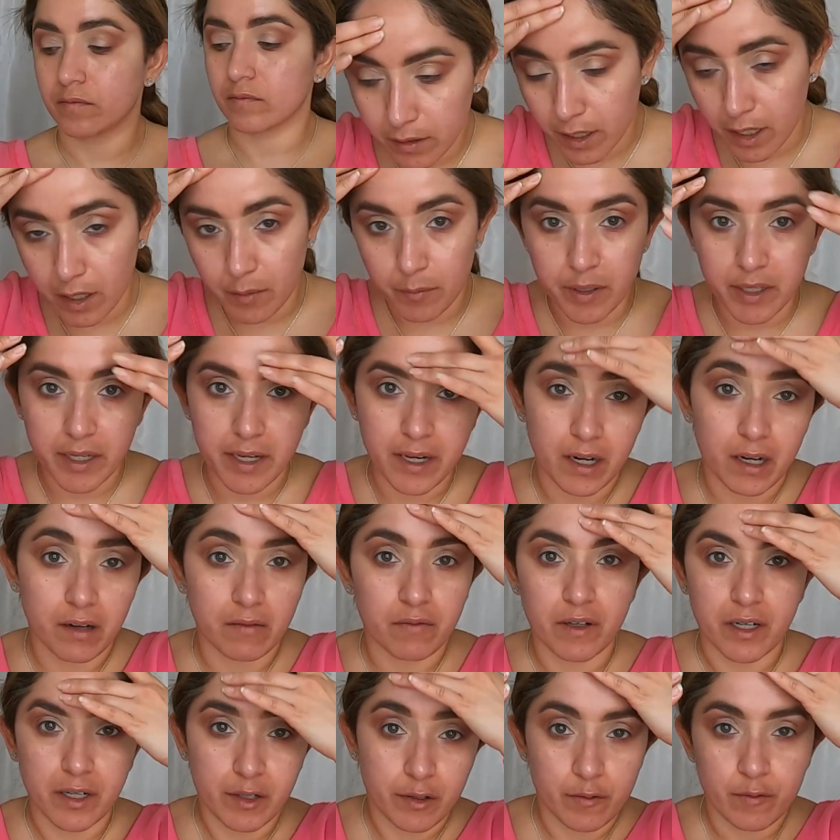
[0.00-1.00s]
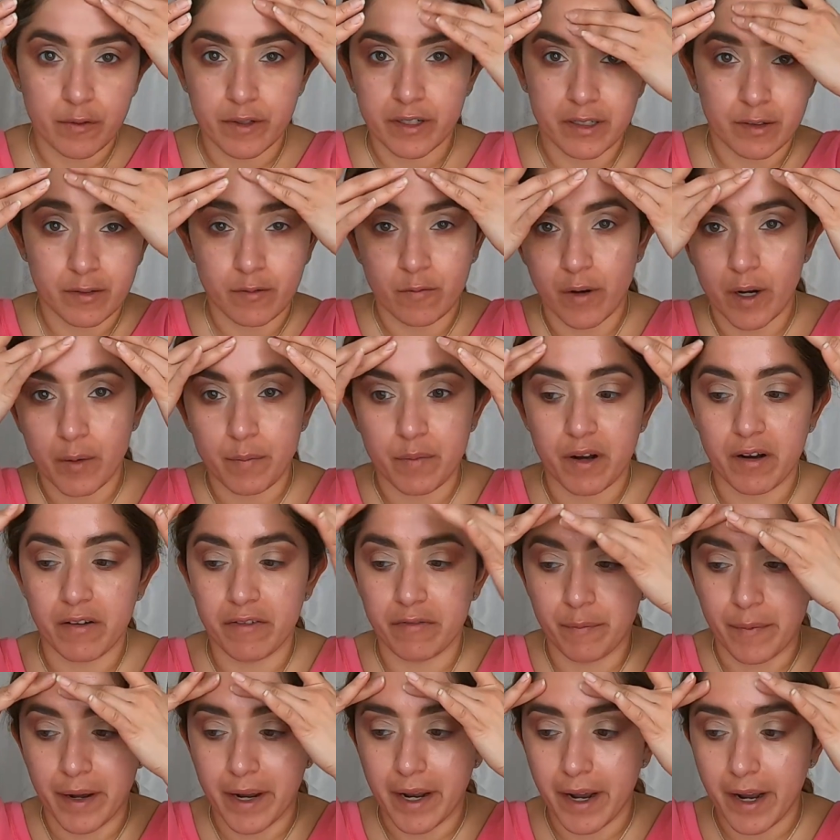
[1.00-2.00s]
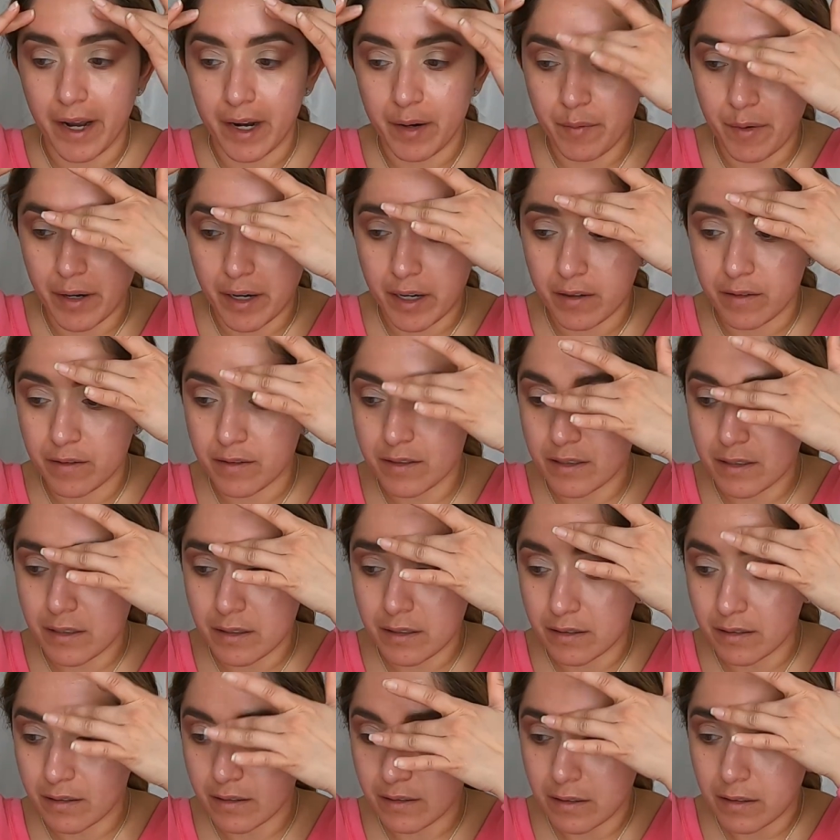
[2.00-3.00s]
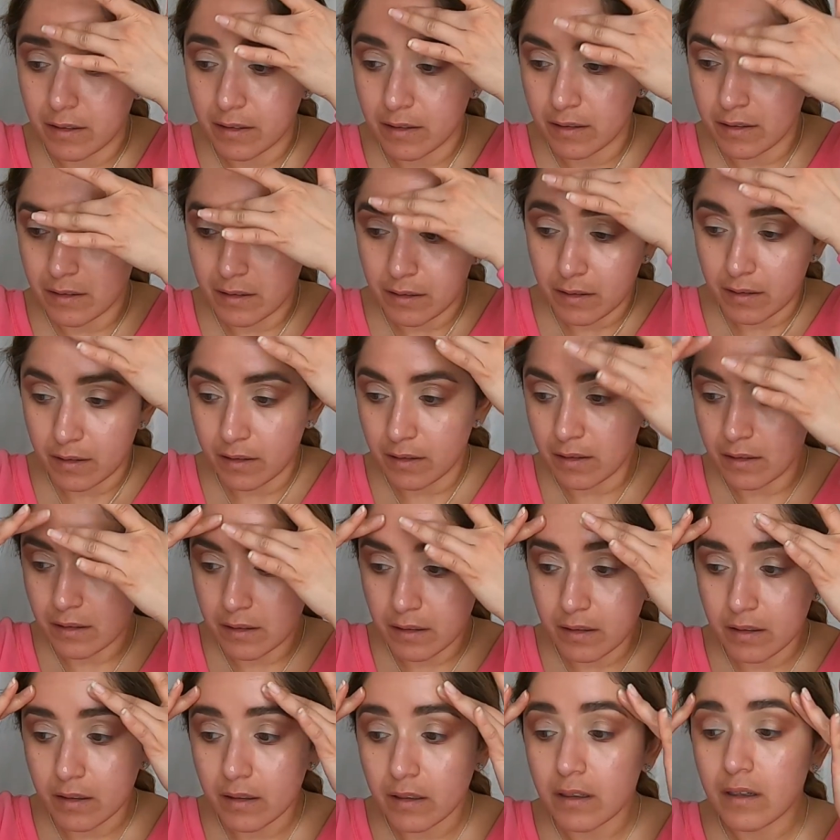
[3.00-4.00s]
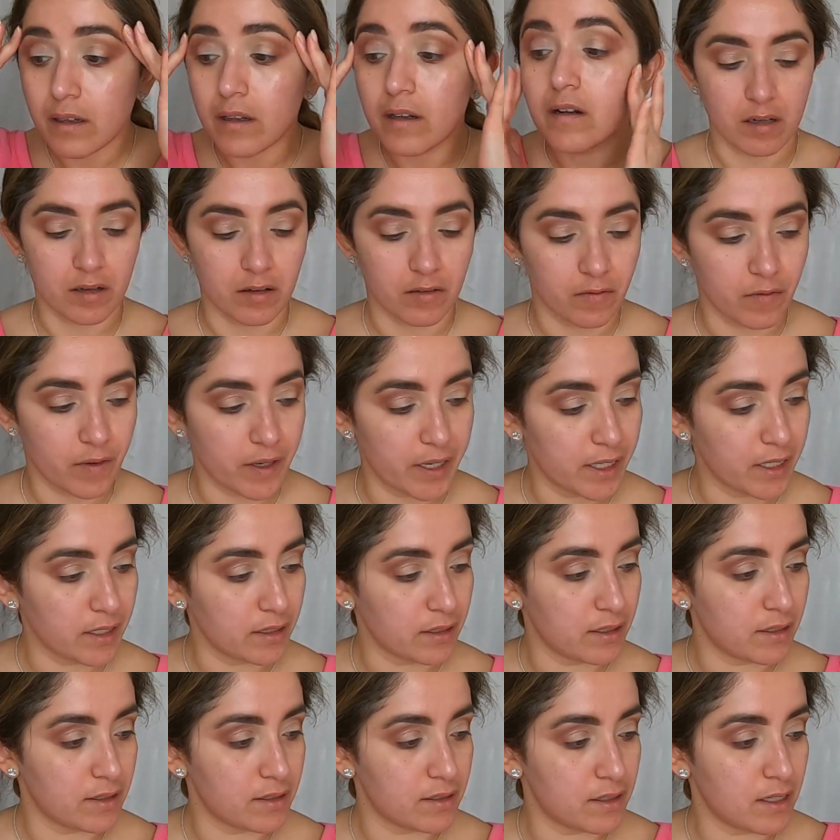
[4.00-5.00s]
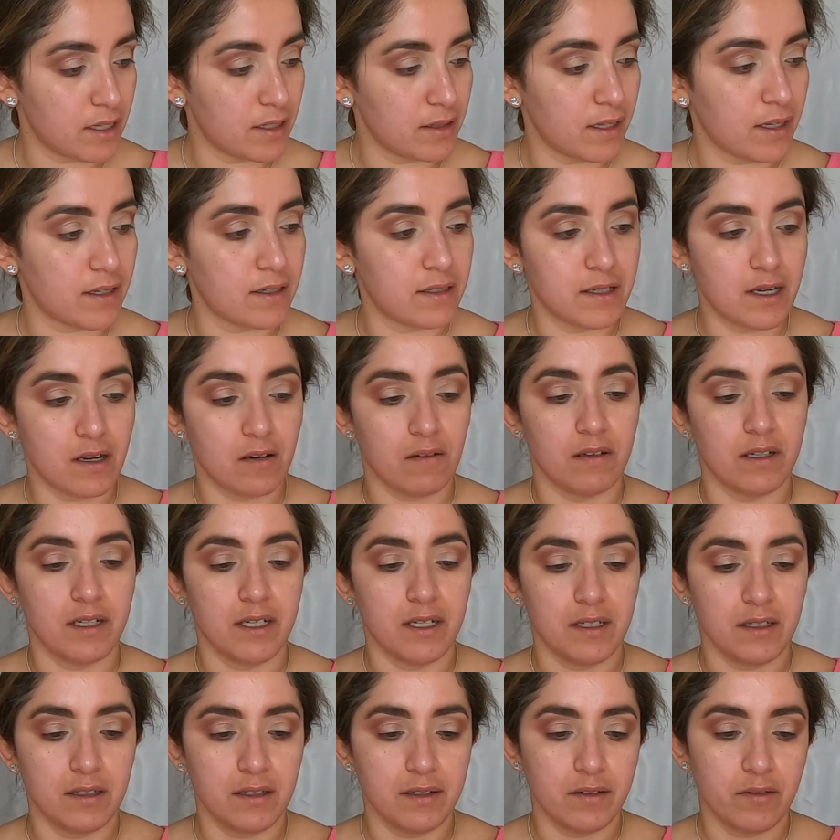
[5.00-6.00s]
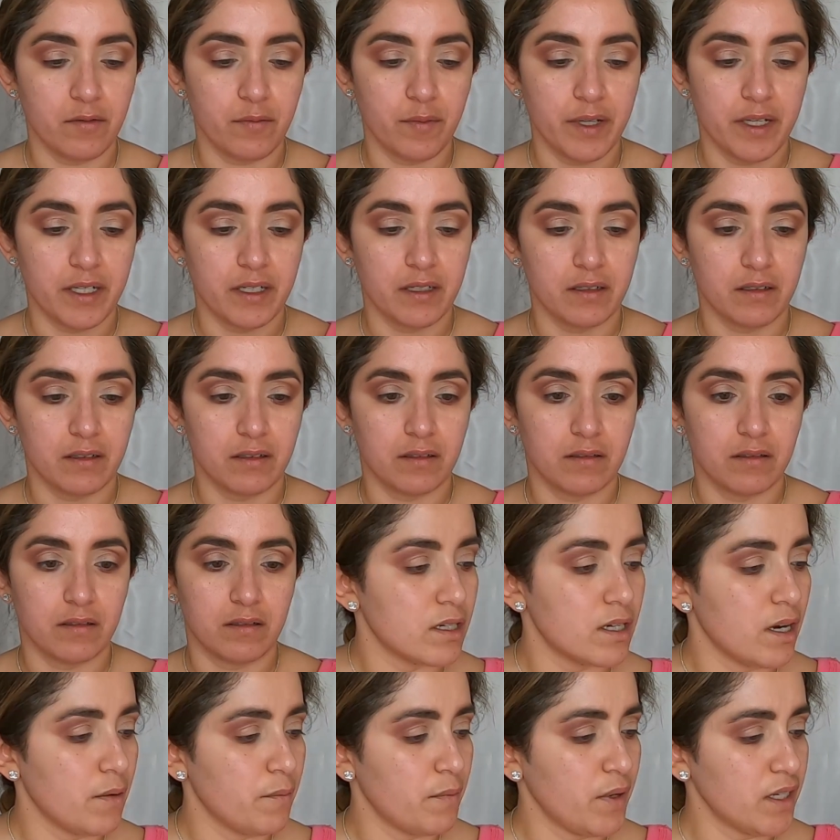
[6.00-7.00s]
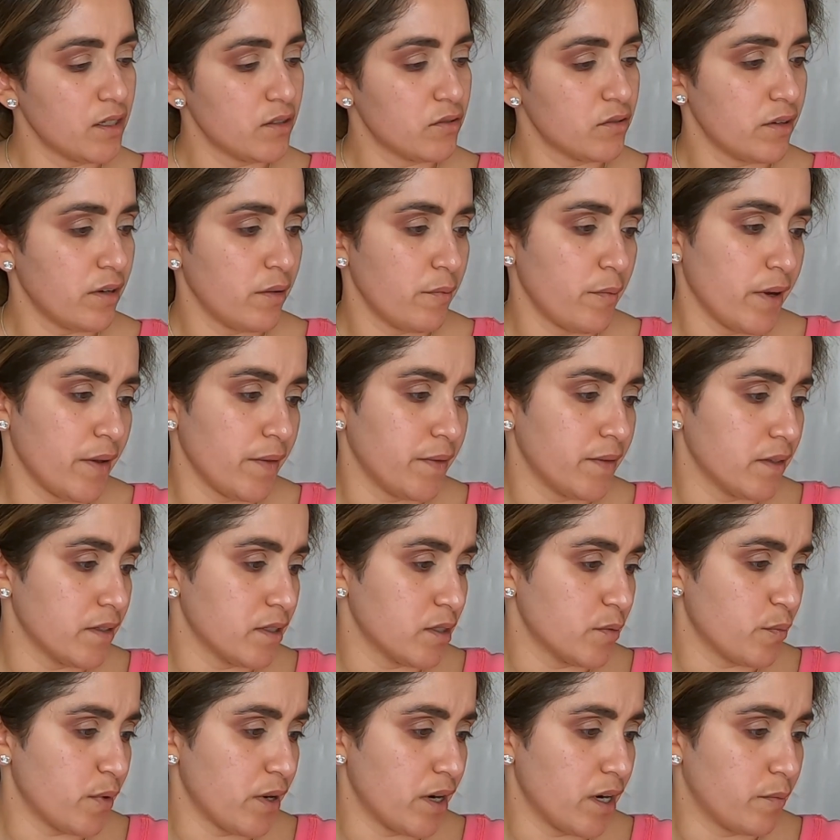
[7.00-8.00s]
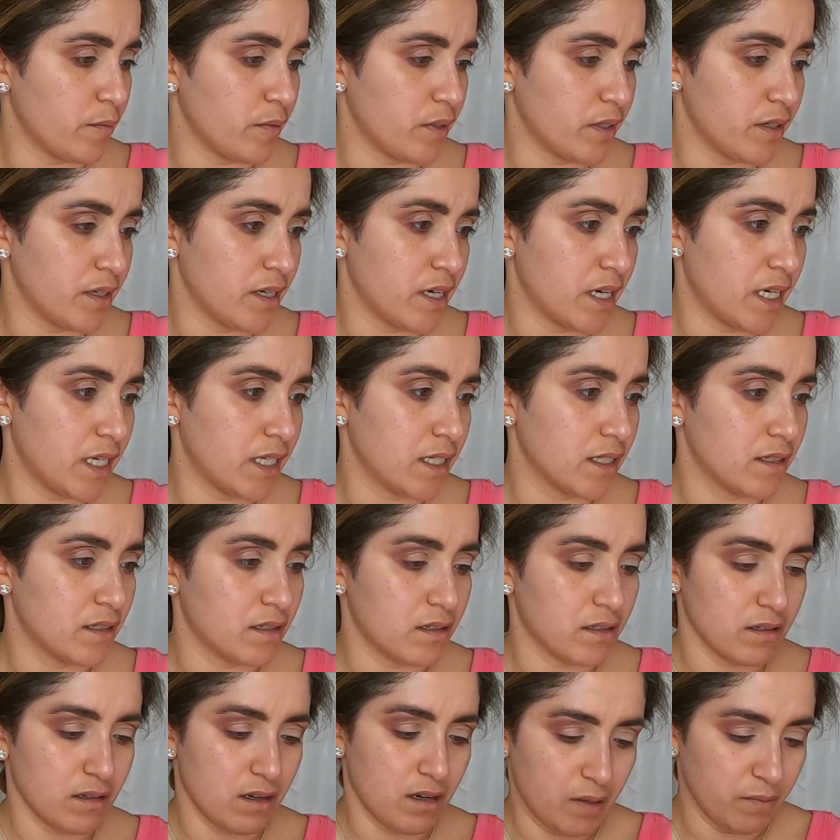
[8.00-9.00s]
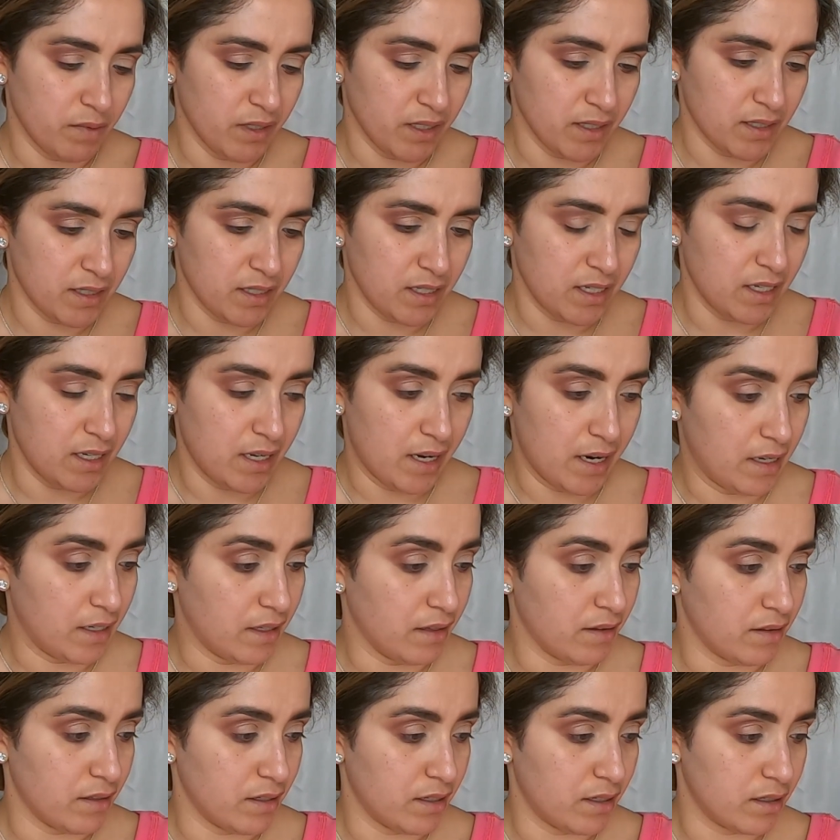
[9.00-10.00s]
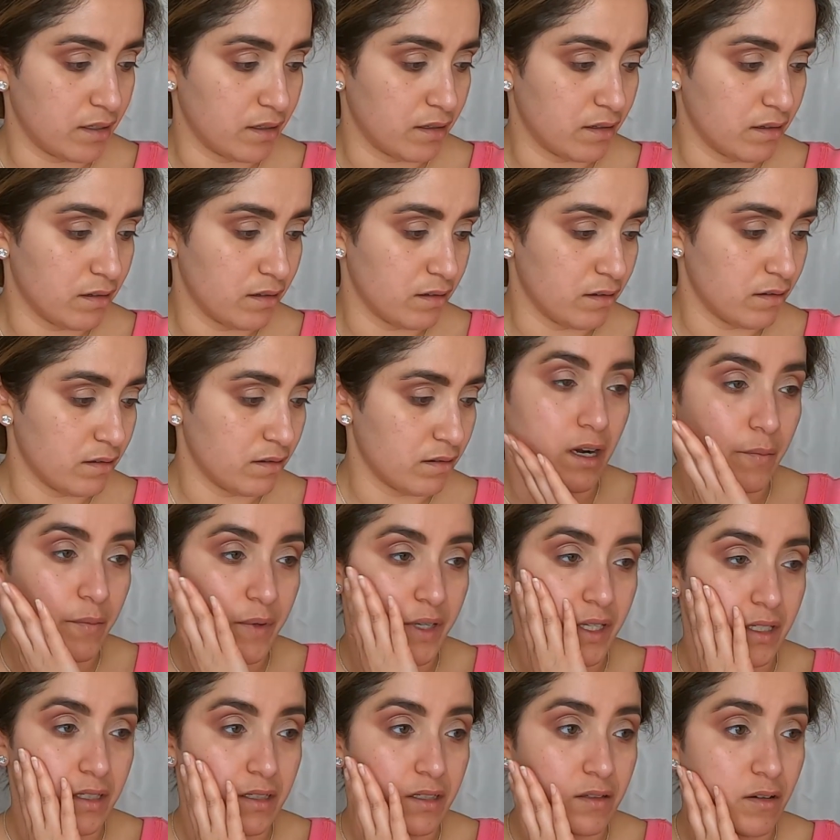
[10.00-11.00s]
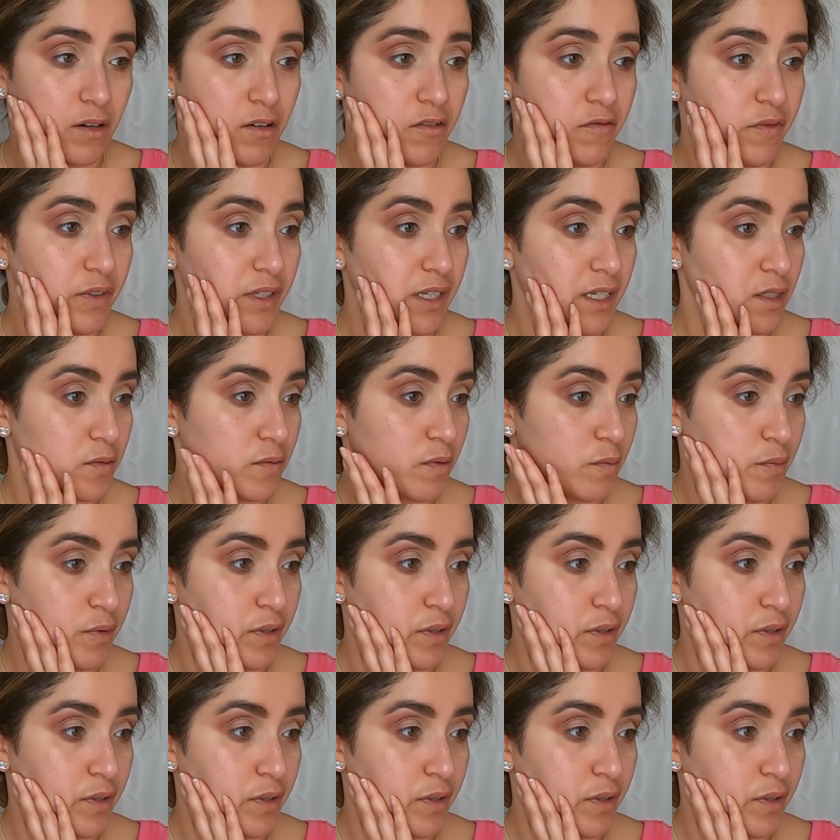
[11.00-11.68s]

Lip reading: Gotta be careful, I don't want to wipe off my eyebrows. All right, let's let that settle in a little bit. Yeah, I'm not sure about this primer, you guys. I'm not seeing anything. I mean, hopefully as we